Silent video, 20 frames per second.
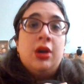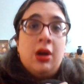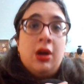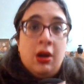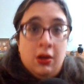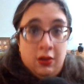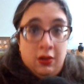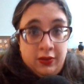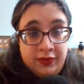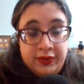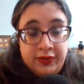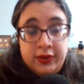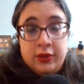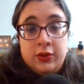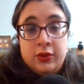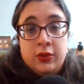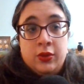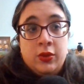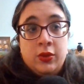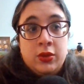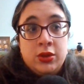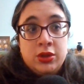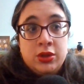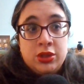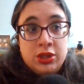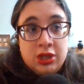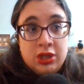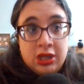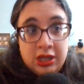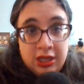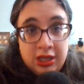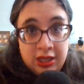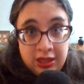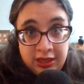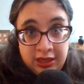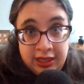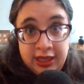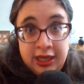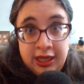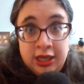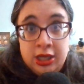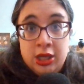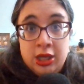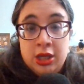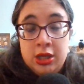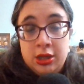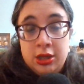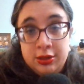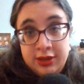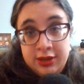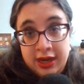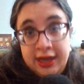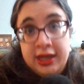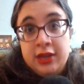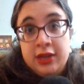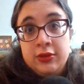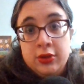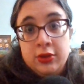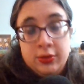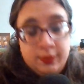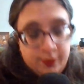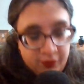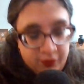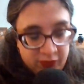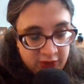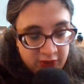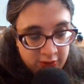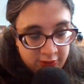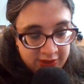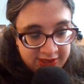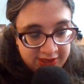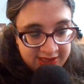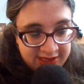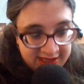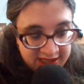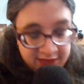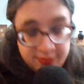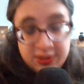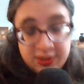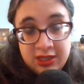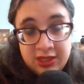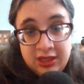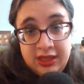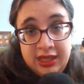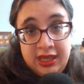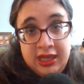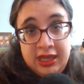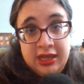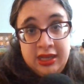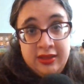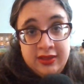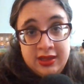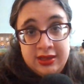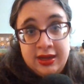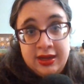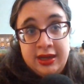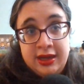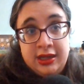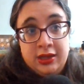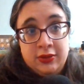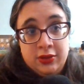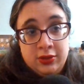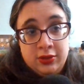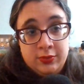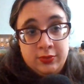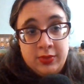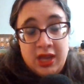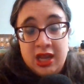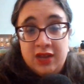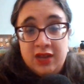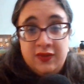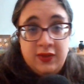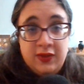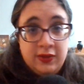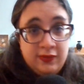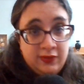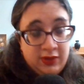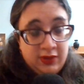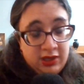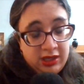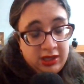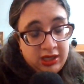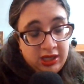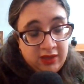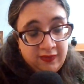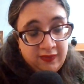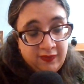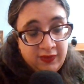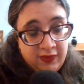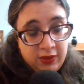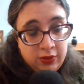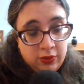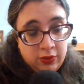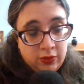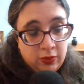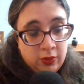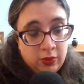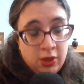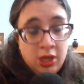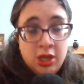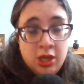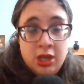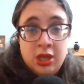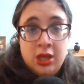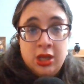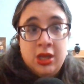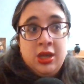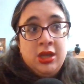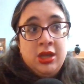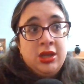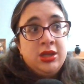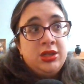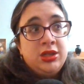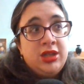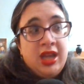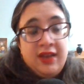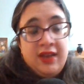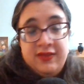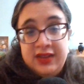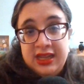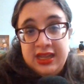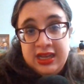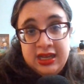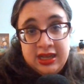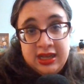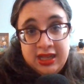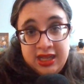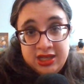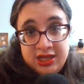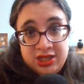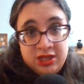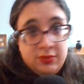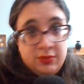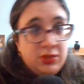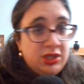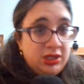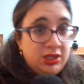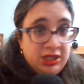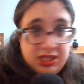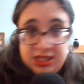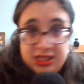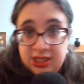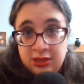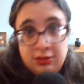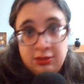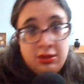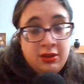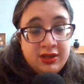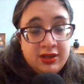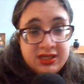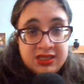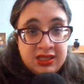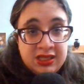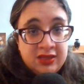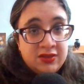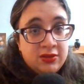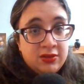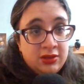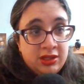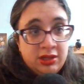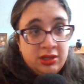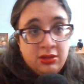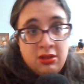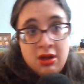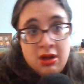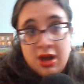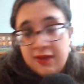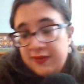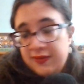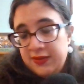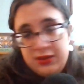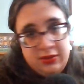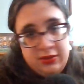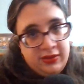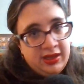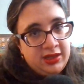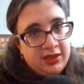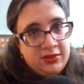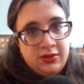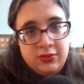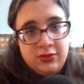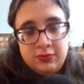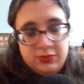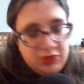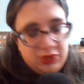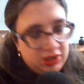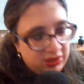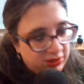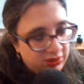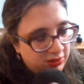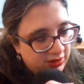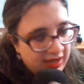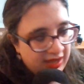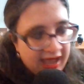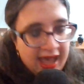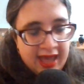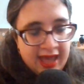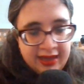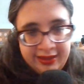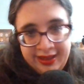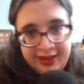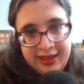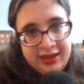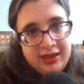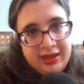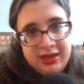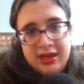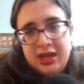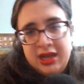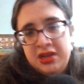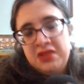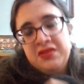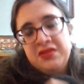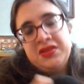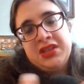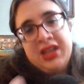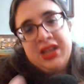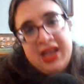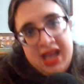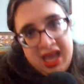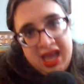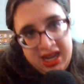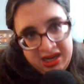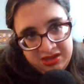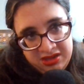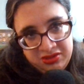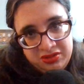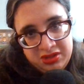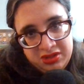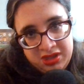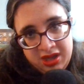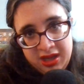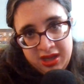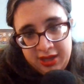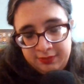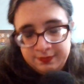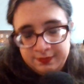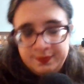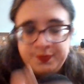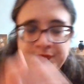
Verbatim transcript: also clean your dining room do a deep clean in the dining room. And if you've if you haven't eaten kitchen but you still notice things are a little off, do that too. Just add that in. I know it's going to add extra time,